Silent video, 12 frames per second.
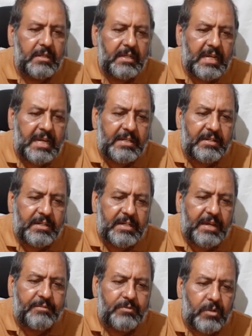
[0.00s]
and it
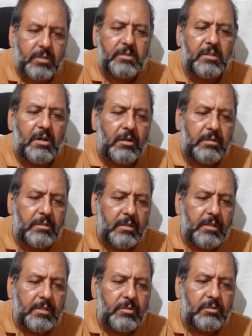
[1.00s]
have not gone
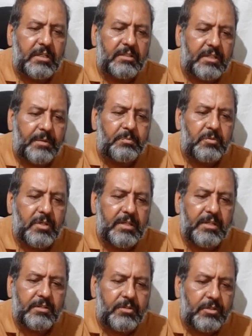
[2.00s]
to the
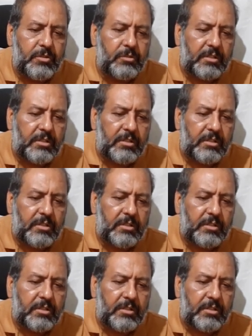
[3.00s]
subcutaneous tissue or